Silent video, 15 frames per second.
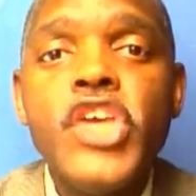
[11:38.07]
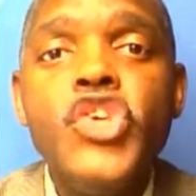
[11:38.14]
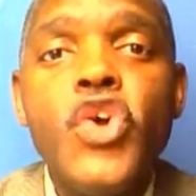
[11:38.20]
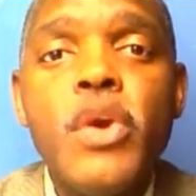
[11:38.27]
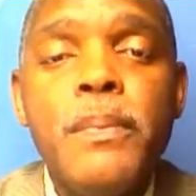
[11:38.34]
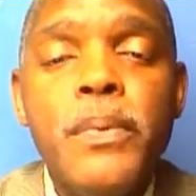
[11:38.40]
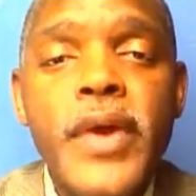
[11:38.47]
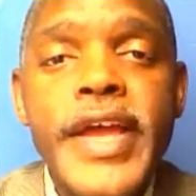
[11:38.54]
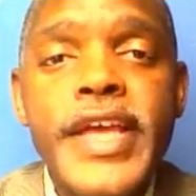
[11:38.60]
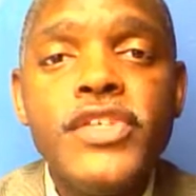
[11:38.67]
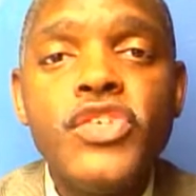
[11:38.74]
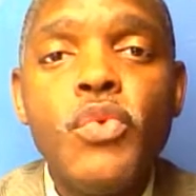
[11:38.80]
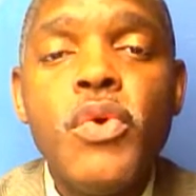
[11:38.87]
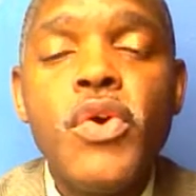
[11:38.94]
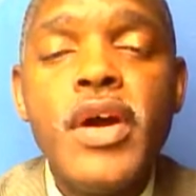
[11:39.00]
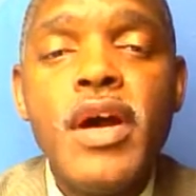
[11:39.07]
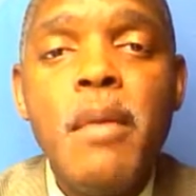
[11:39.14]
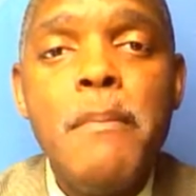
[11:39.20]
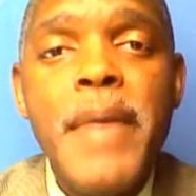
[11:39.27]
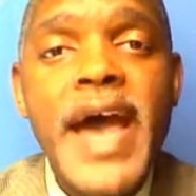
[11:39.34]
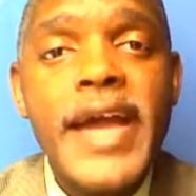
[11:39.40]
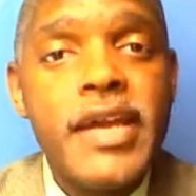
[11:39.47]
Your appraisal will
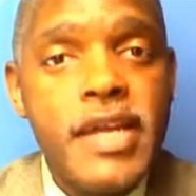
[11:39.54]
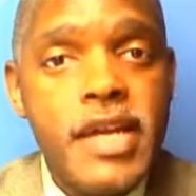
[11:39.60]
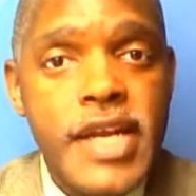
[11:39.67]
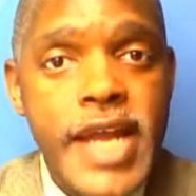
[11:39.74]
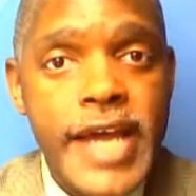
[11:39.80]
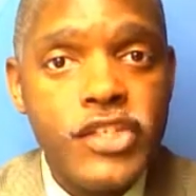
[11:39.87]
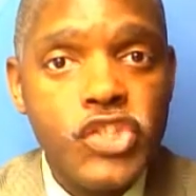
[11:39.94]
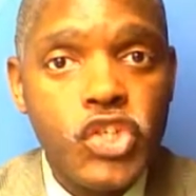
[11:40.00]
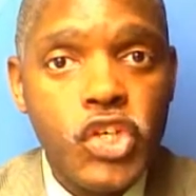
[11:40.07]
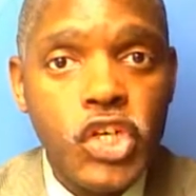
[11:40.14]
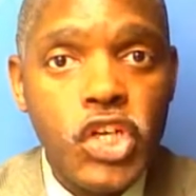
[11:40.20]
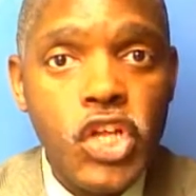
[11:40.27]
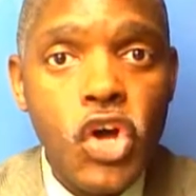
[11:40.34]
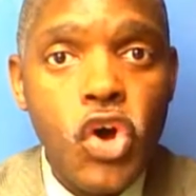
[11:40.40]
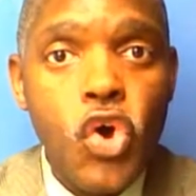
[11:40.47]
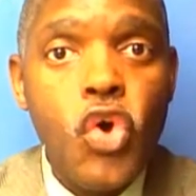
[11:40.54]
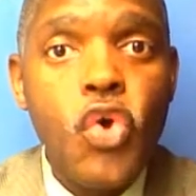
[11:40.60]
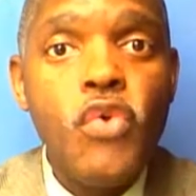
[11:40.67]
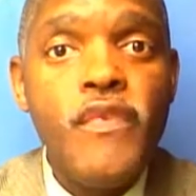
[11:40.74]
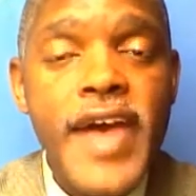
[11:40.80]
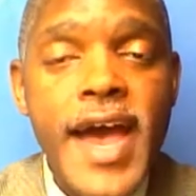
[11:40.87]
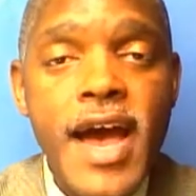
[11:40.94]
come back at a nice
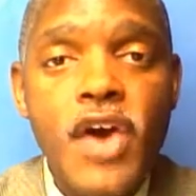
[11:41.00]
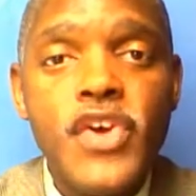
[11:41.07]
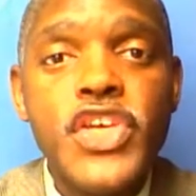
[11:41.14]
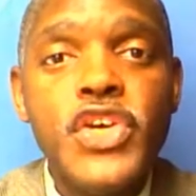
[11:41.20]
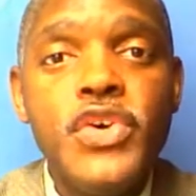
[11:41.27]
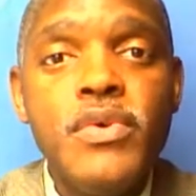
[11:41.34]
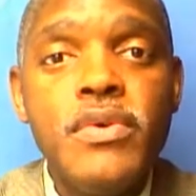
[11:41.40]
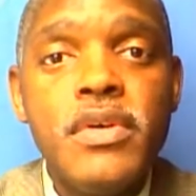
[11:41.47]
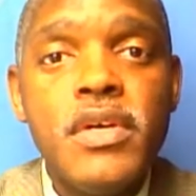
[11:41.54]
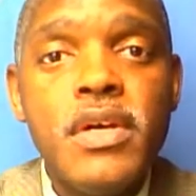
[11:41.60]
low value